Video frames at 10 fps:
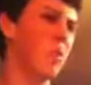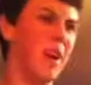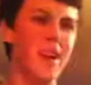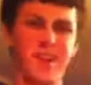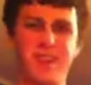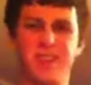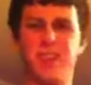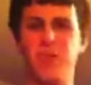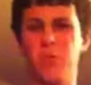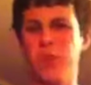right on into
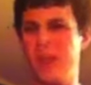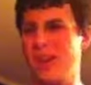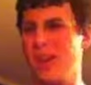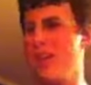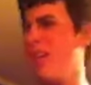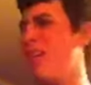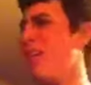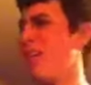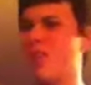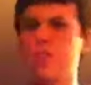the ring and
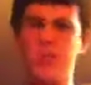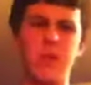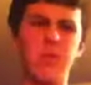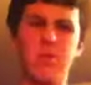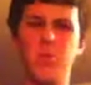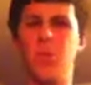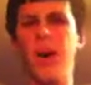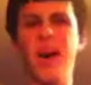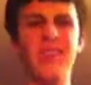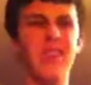does whatever he
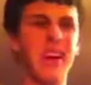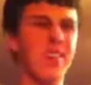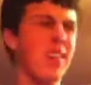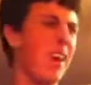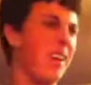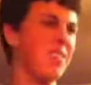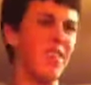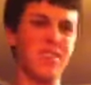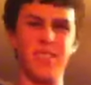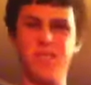wants, acts
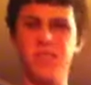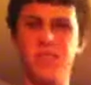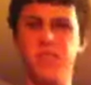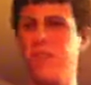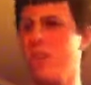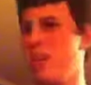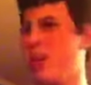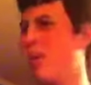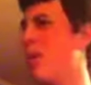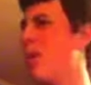like this is, you
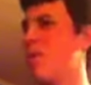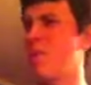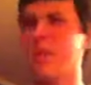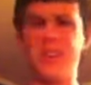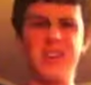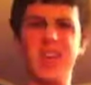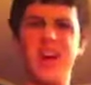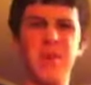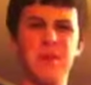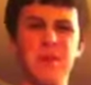know,
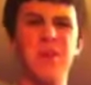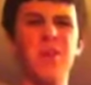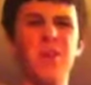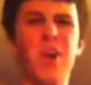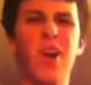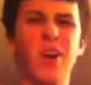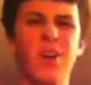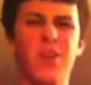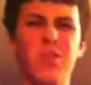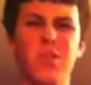playtime in
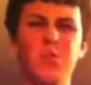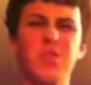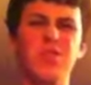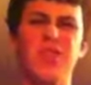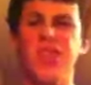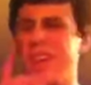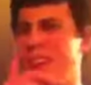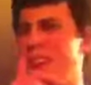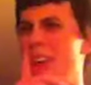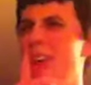kindergarten or some shit like
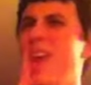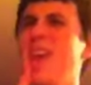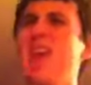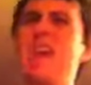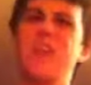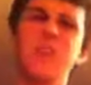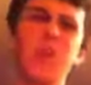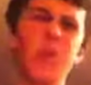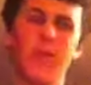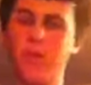that. So